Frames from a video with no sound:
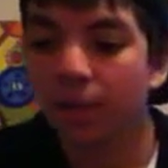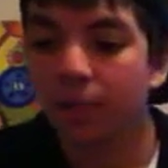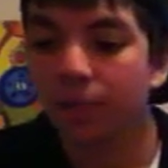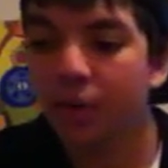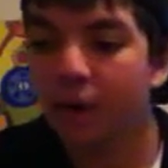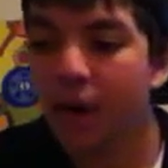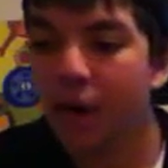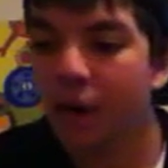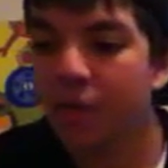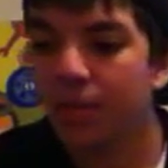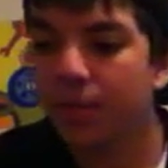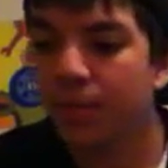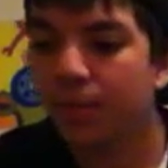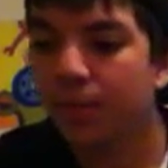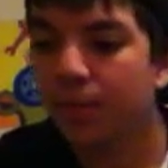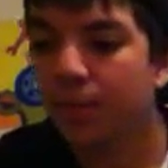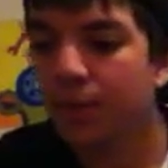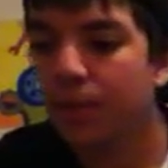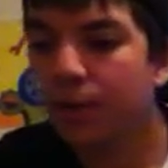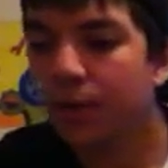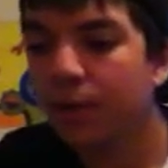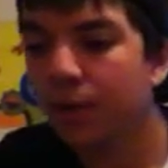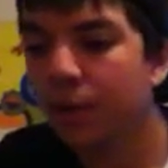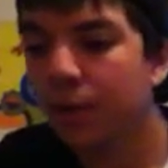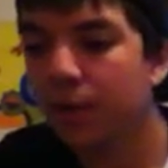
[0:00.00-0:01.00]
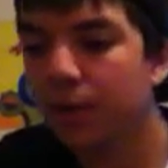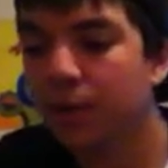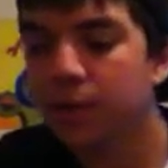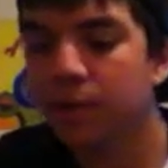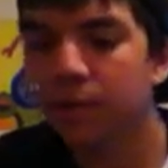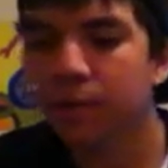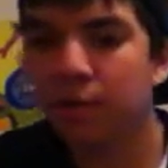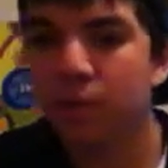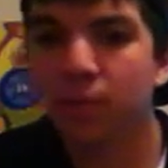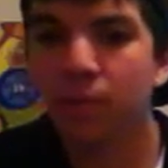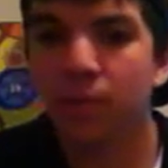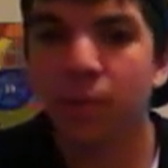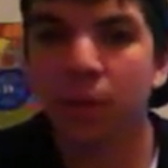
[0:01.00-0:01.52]
Probably it'll get to
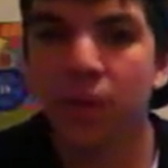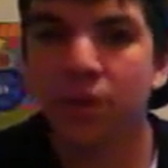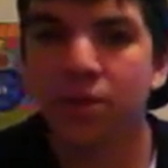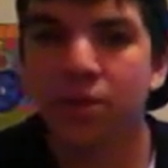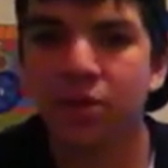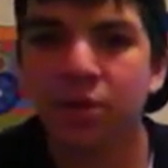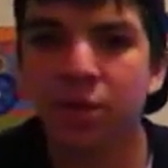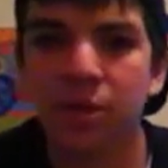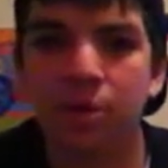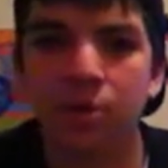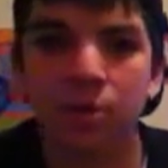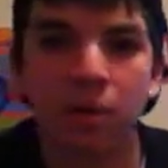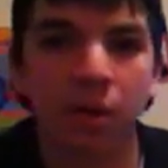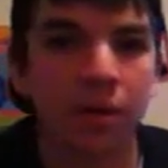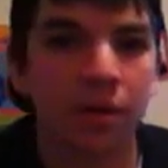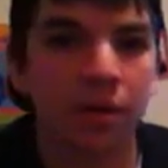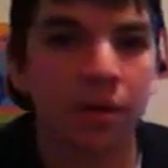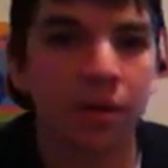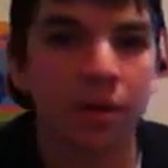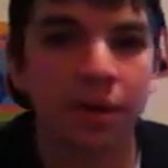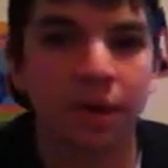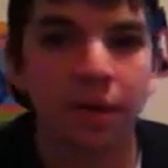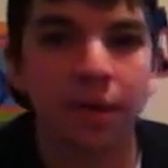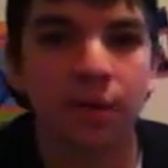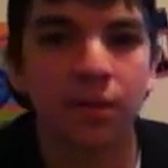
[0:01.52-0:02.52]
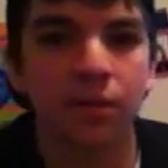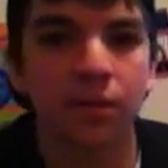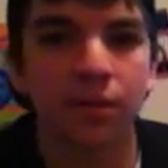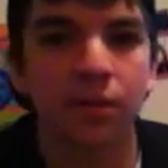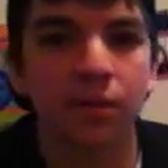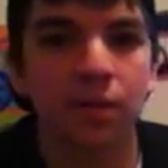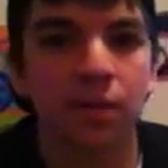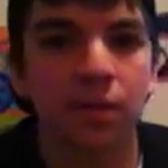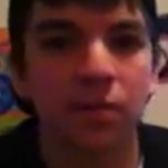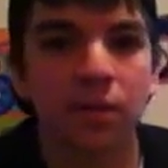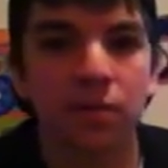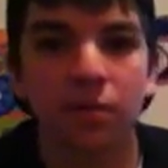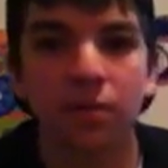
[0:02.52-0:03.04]
me by January 10th or
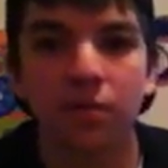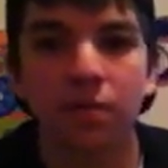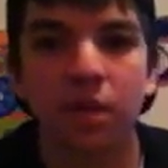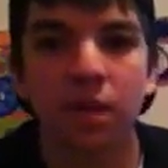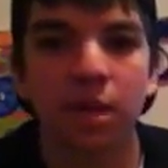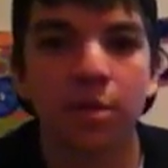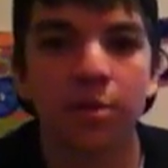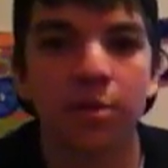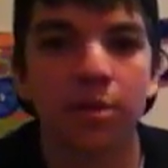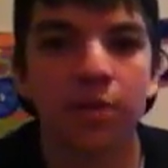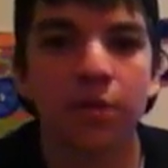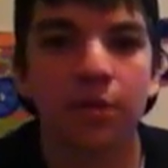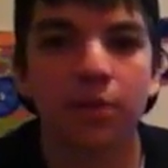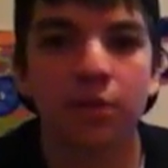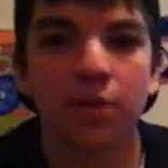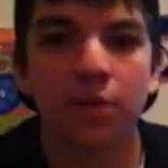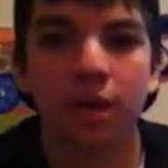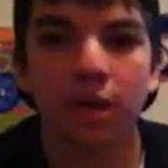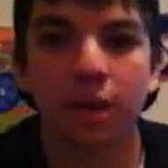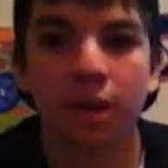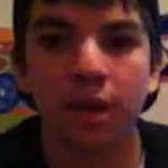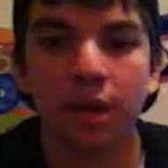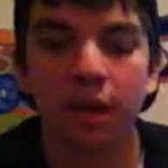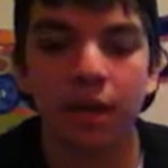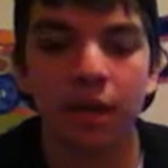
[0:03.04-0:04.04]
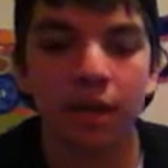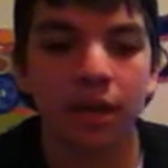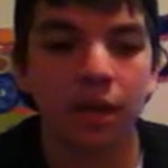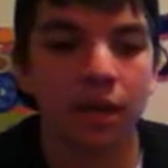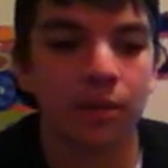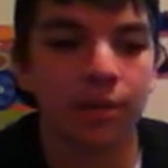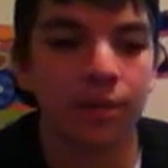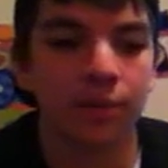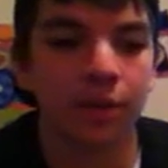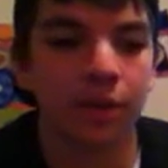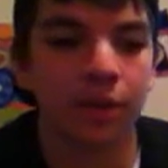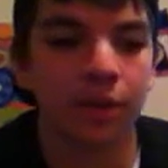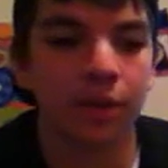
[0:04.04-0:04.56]
so. Sometime before that,
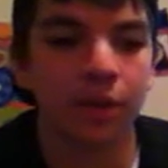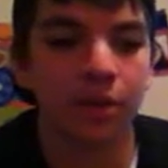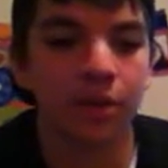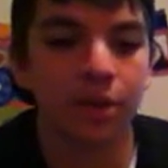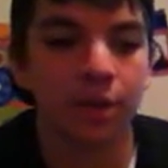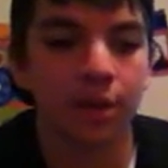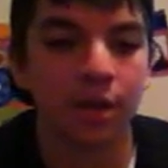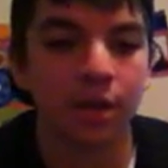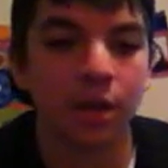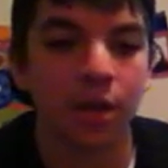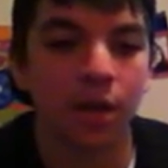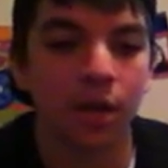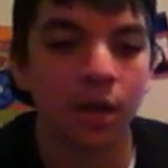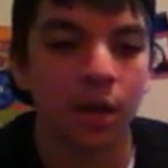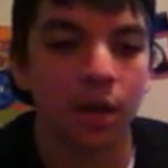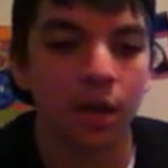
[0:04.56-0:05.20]
I'm pretty sure.